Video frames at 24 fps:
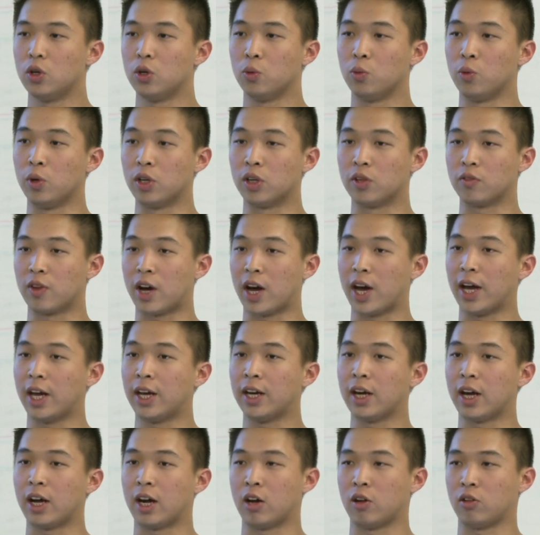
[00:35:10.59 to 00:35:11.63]
we
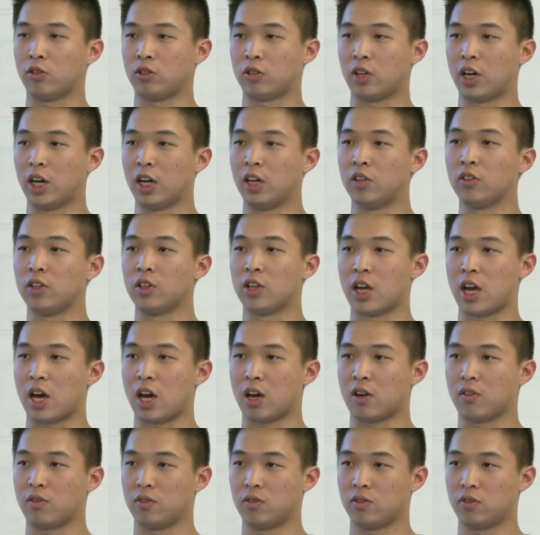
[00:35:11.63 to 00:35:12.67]
divide our size in
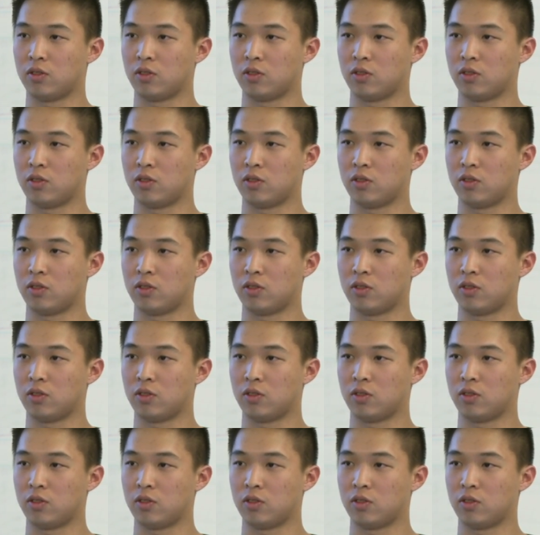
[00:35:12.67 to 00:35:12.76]
half.